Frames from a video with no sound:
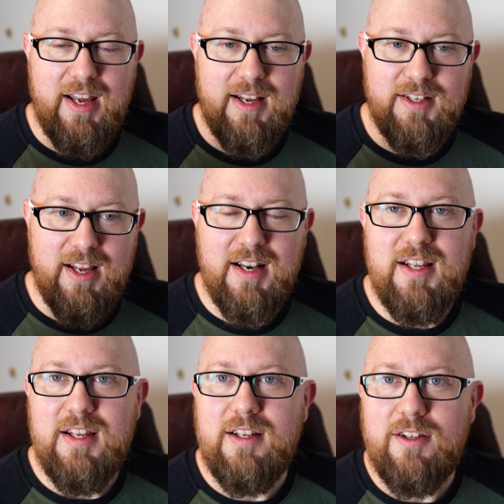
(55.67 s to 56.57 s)
and
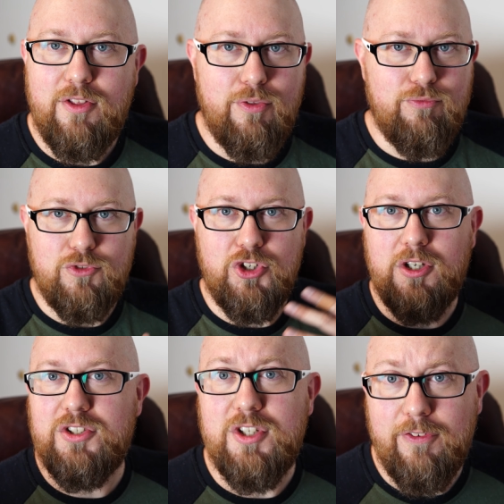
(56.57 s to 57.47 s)
any
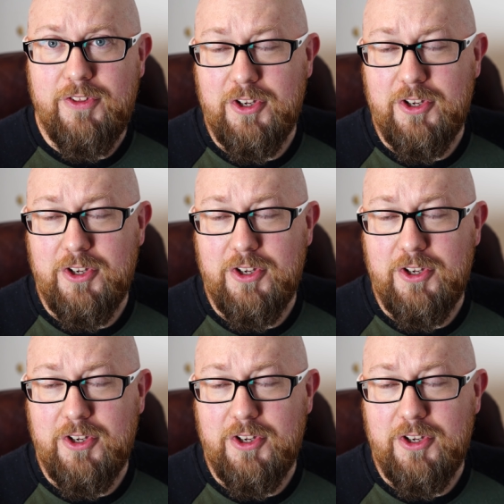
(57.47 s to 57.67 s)
junk stuff